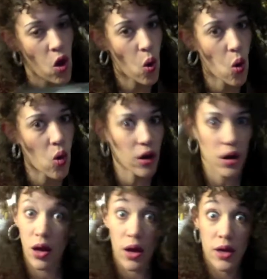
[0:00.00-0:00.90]
or
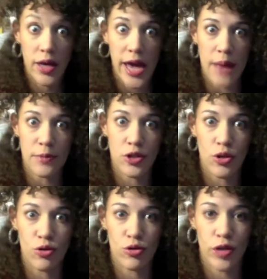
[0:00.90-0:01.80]
Captain
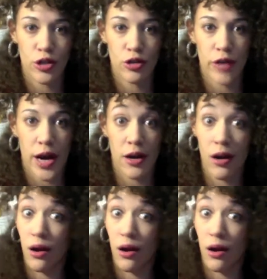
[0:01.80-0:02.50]
Toad Treasure Tracker.